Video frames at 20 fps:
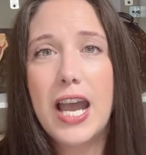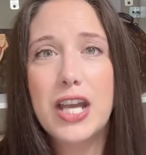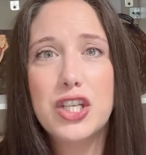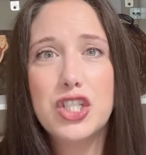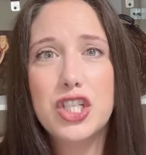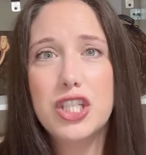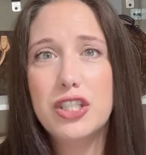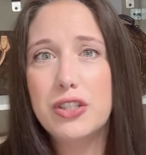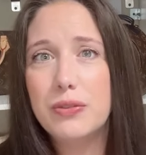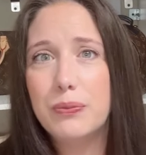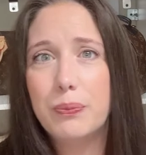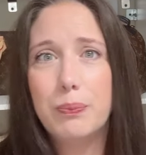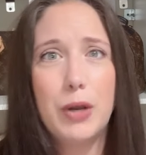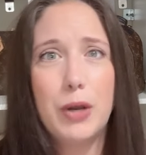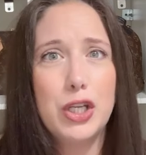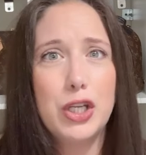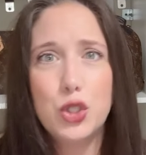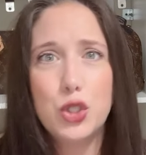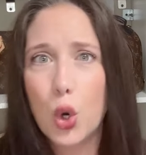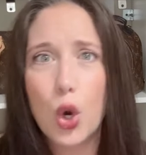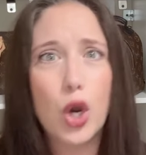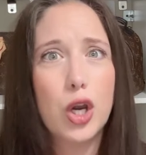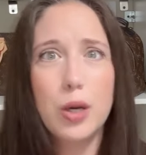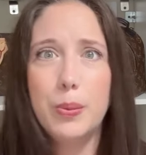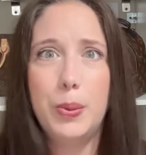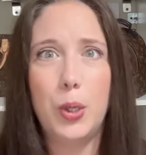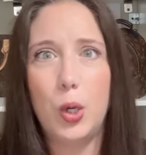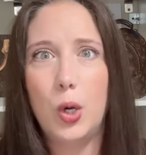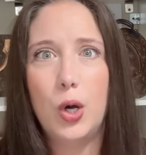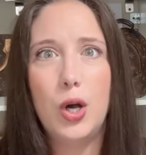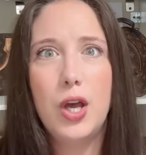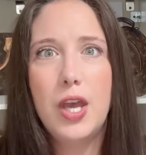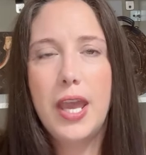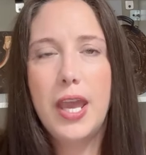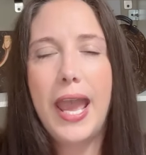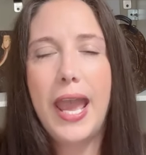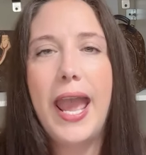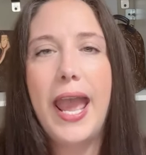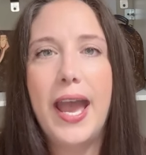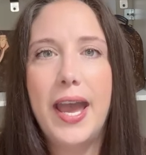She's adorable.
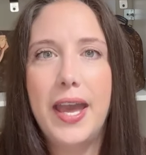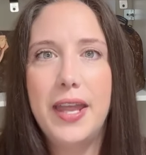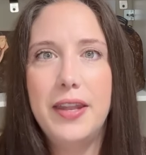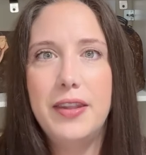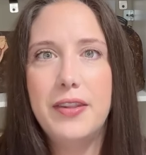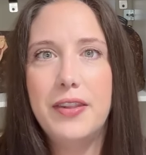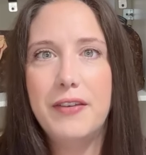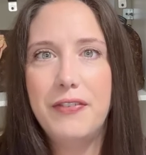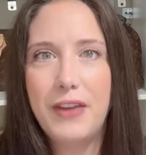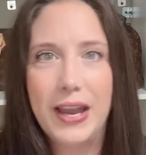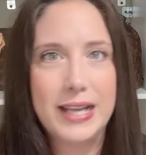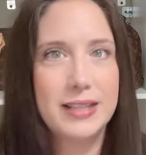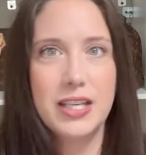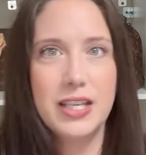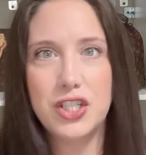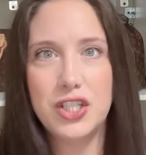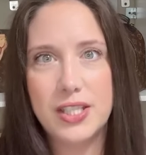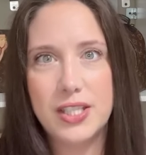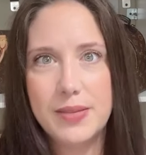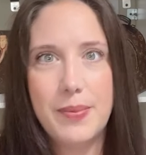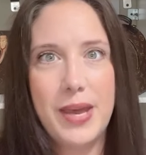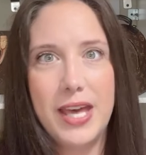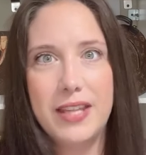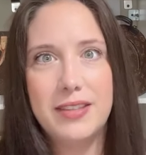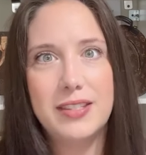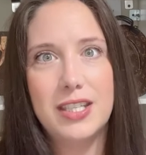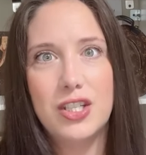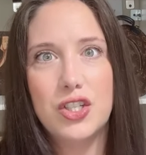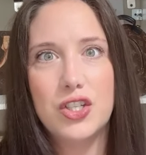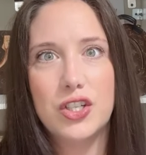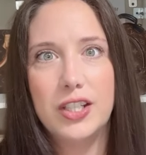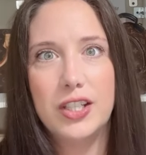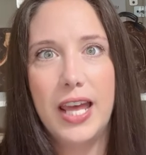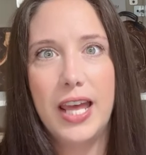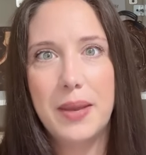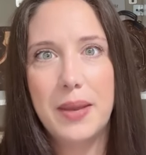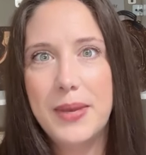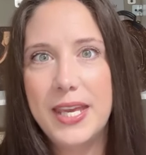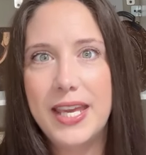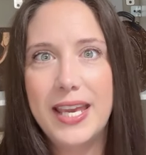And the fact that she's a math teacher
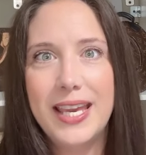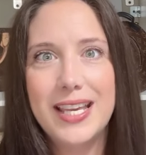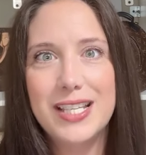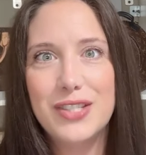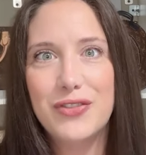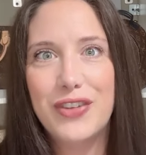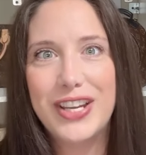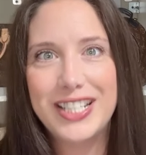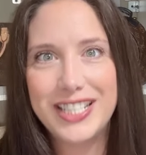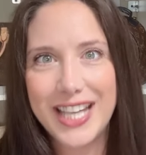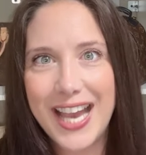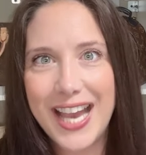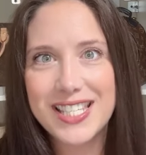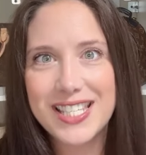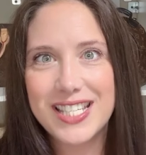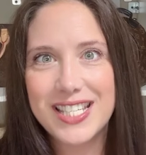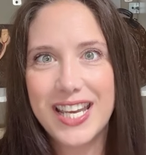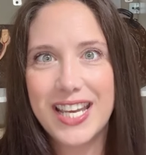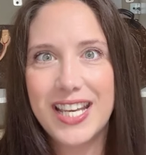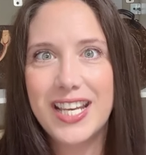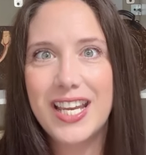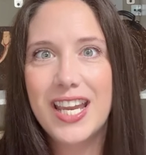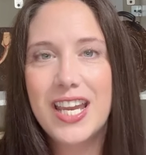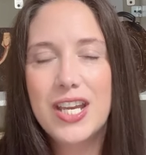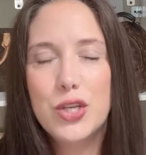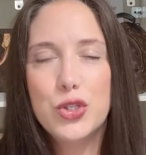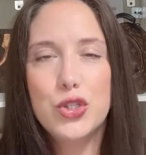like me is fantastic.